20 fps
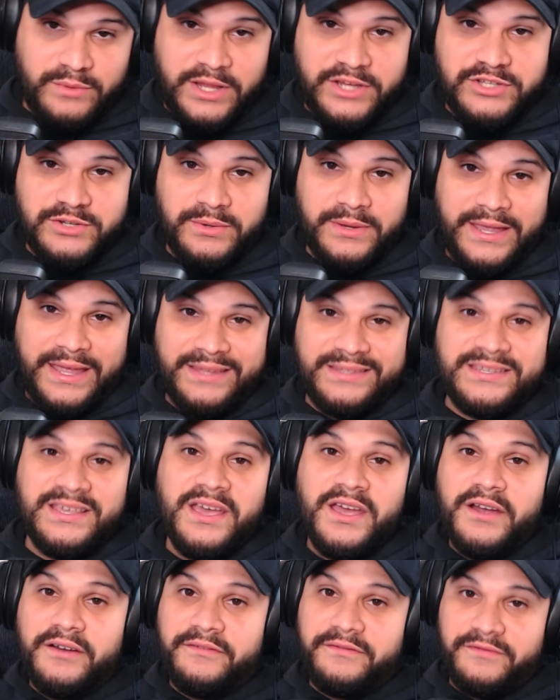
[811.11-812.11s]
Ratio gets
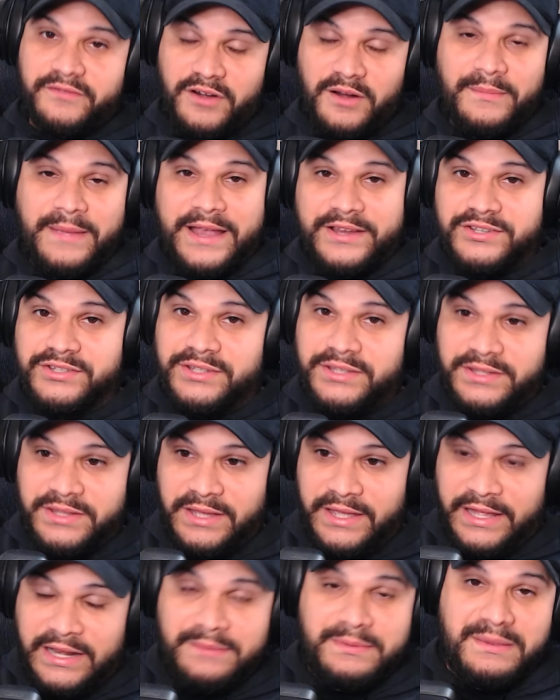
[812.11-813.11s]
from actually
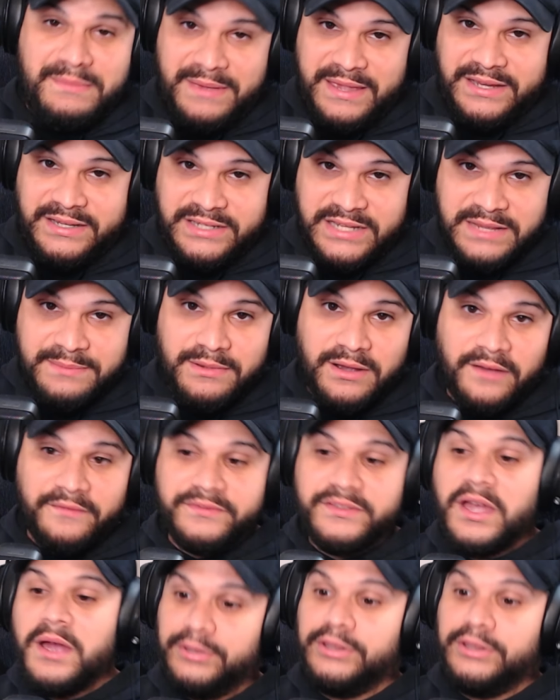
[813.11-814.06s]
the enemy being debuffed,